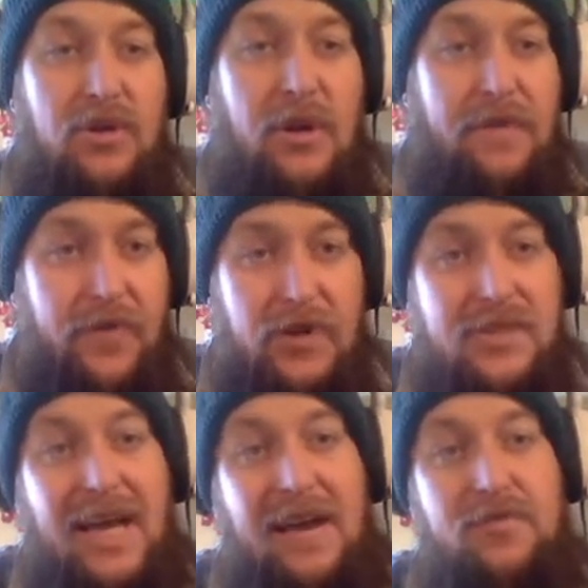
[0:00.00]
you at
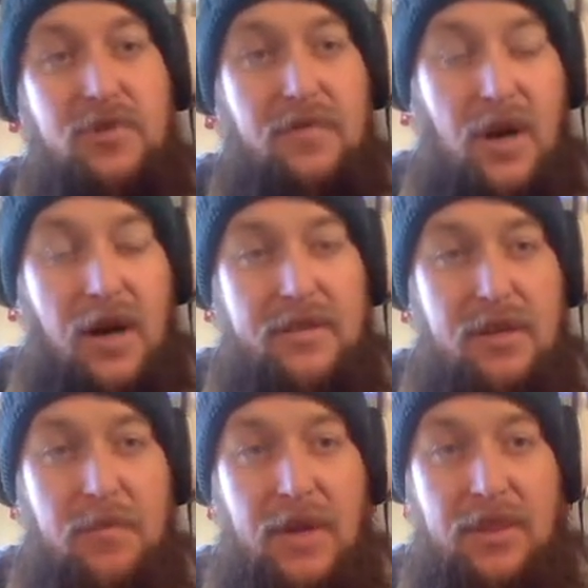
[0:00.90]
first have to have caught
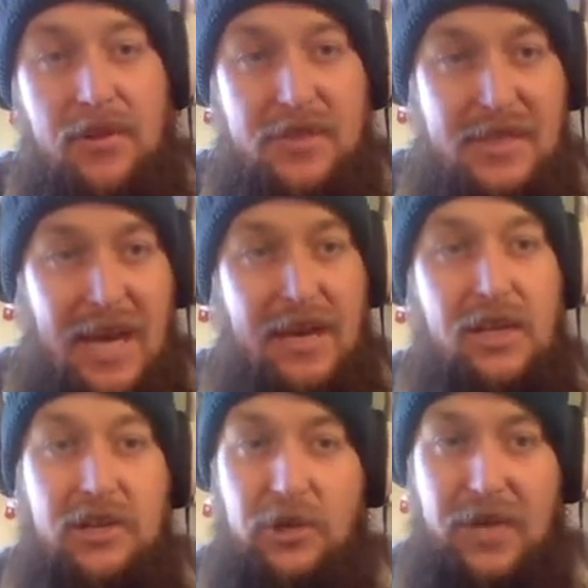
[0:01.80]
them in their
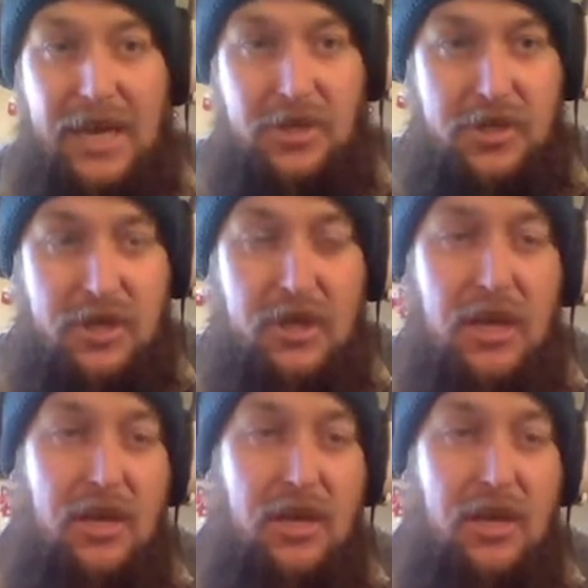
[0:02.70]
static location.